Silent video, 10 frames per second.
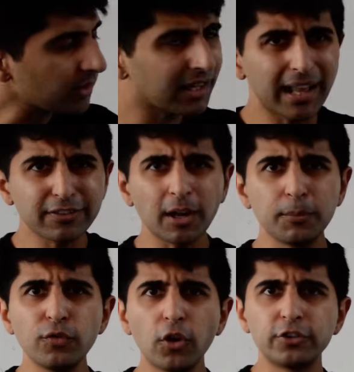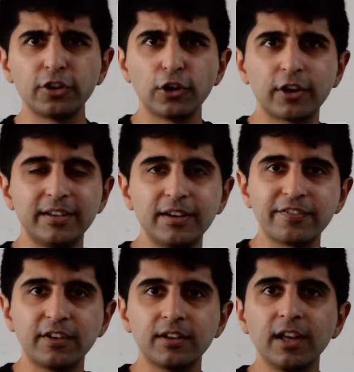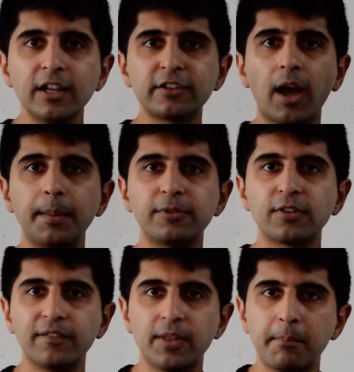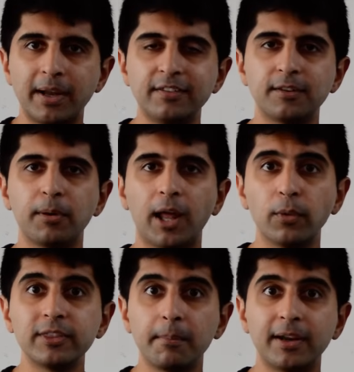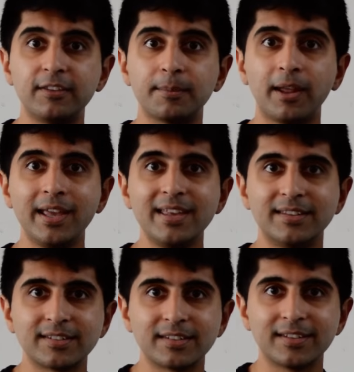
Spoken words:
Let's now move on to look at different types of the money supply, what the money supply is.